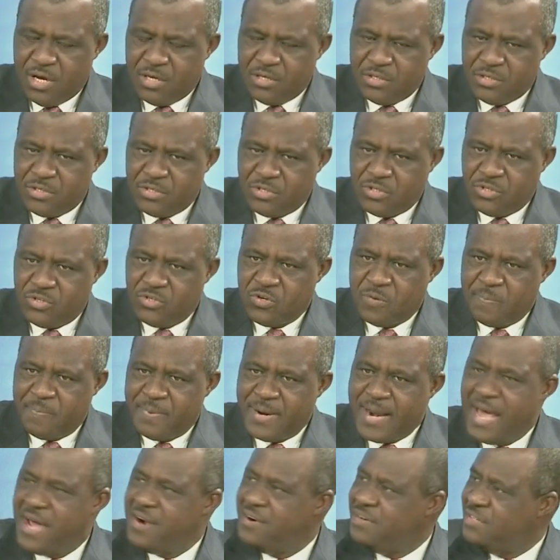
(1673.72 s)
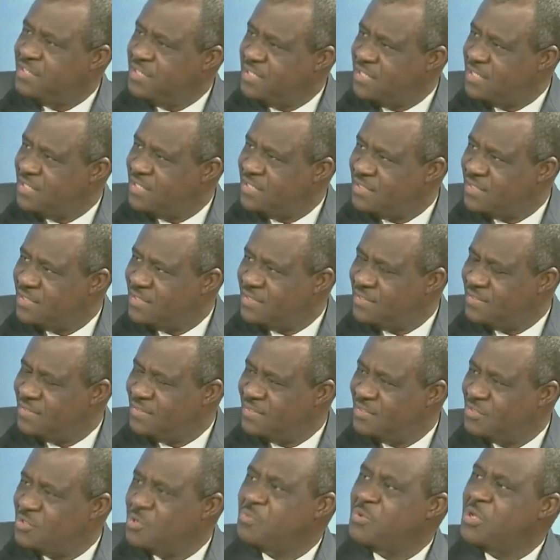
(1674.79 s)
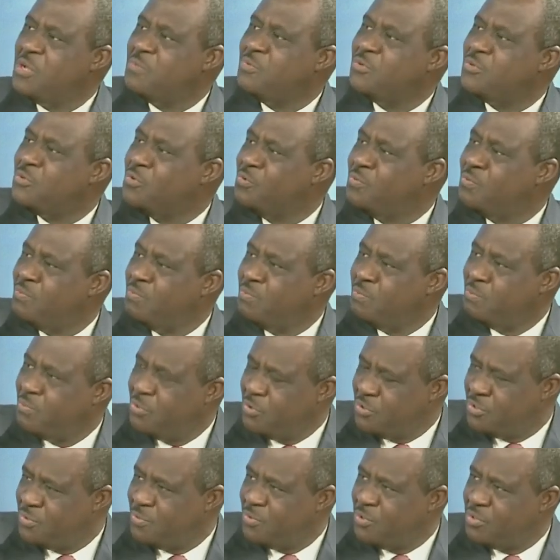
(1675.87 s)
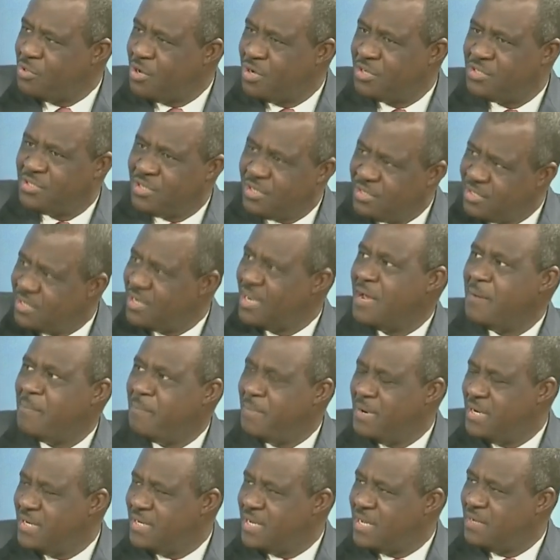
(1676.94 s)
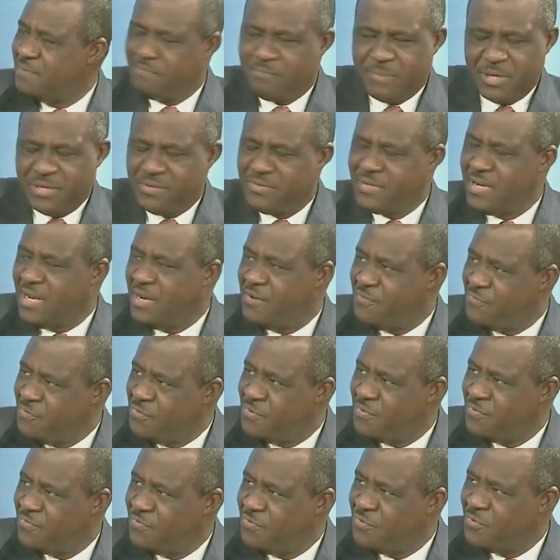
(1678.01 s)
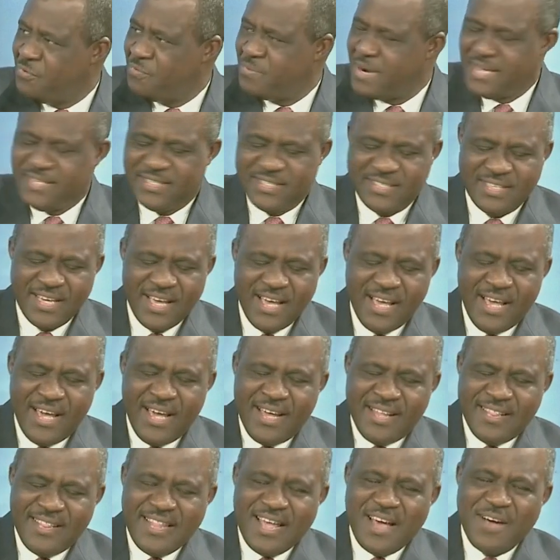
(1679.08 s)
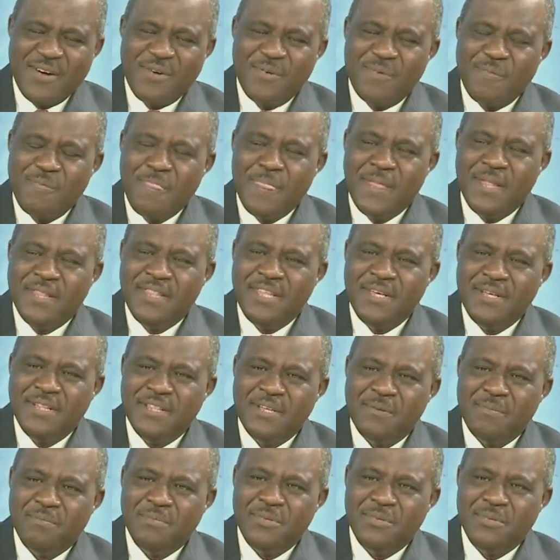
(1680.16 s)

supply rigidities, to be able to boost production and bring down particularly food prices. Now, the